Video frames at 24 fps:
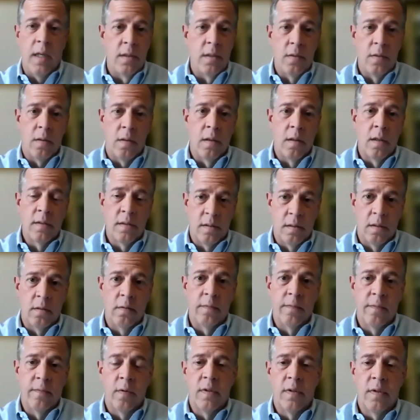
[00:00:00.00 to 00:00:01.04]
HR, and so
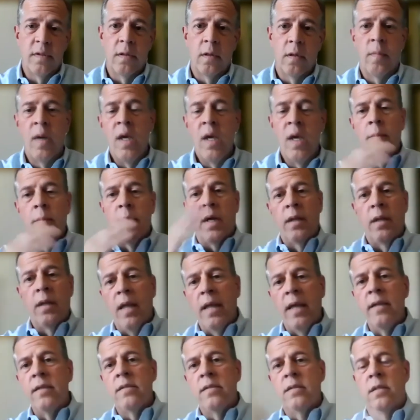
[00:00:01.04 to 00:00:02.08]
forth. So my
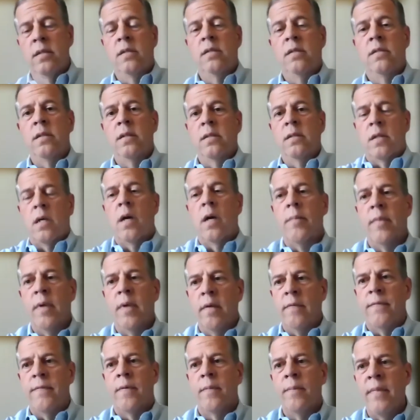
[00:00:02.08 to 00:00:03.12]
lens is
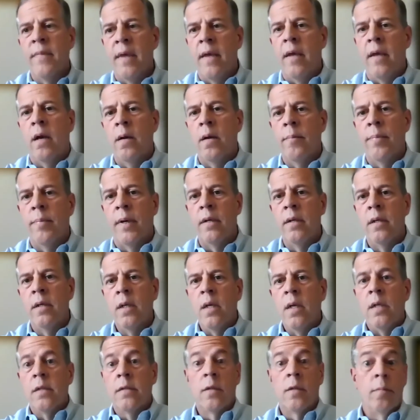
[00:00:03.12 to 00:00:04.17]
coming from there. But
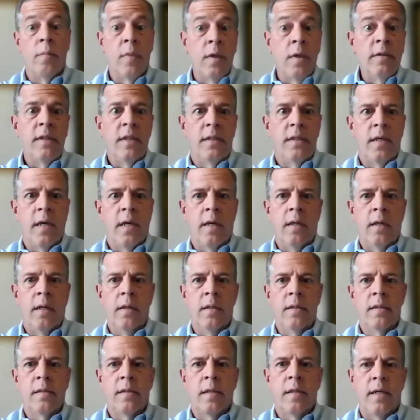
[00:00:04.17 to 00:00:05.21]
so multi-channel
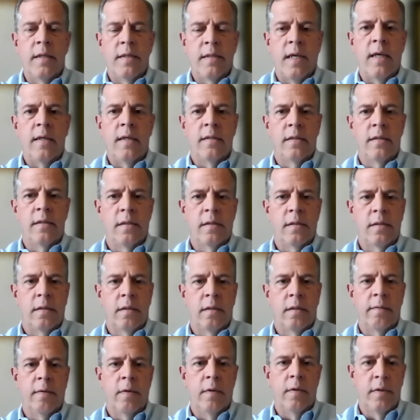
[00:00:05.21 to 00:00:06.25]
insights has to
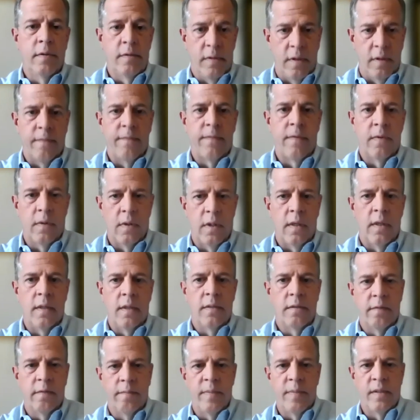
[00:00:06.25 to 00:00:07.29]
serve all those different
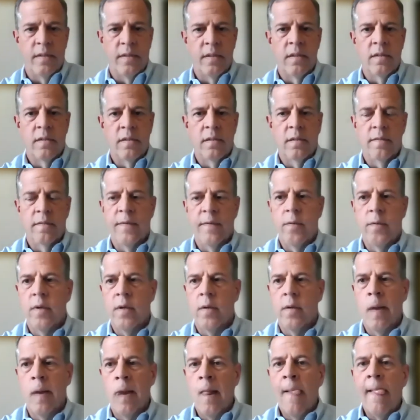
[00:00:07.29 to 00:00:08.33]
lines of business, if you
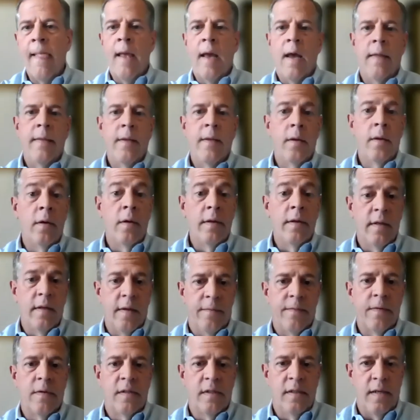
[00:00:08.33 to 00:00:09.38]
will, and then all the
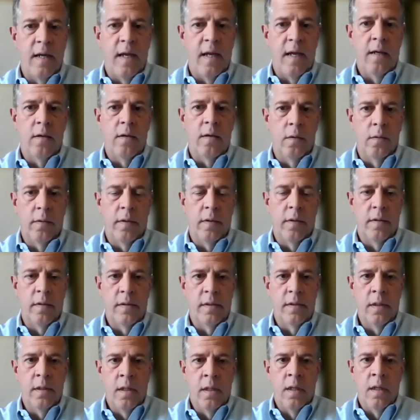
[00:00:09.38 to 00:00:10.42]
different
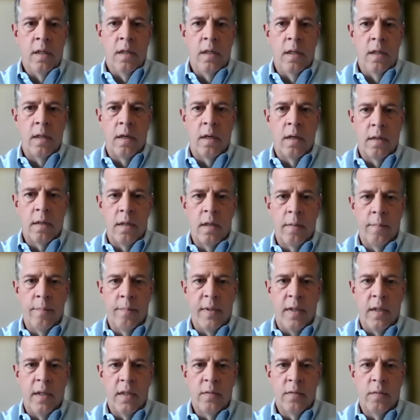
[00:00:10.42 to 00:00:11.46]
stakeholders in our
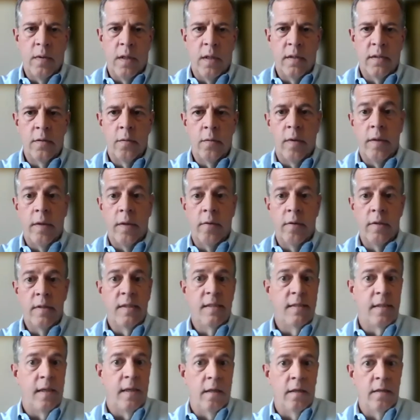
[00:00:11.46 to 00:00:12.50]
company as well. So whether it's
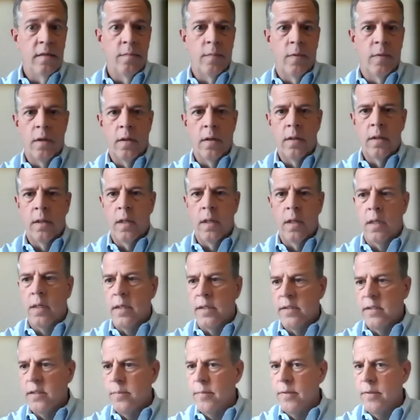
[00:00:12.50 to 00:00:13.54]
sales, marketing,
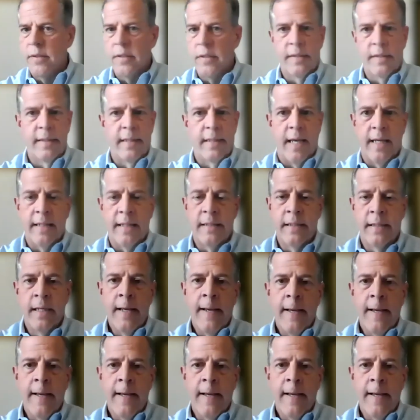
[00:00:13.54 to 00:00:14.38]
customer success.